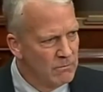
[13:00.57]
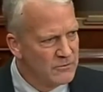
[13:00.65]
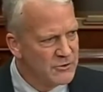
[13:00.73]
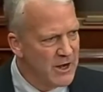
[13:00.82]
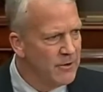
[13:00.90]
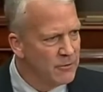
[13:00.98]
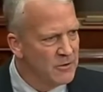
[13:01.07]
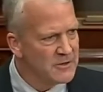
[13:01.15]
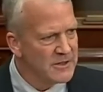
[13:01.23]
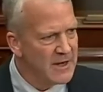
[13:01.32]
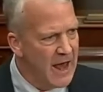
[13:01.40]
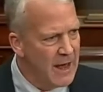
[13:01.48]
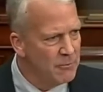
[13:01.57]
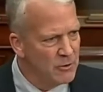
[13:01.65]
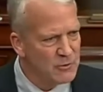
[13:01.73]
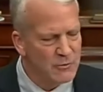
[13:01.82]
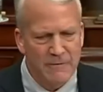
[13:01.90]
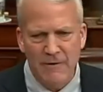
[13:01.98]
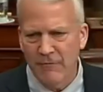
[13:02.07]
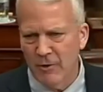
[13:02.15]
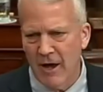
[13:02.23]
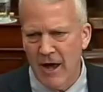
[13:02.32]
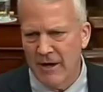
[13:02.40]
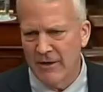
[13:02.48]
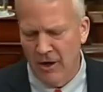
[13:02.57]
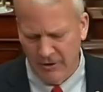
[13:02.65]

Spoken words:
generals and admirals we've ever had in our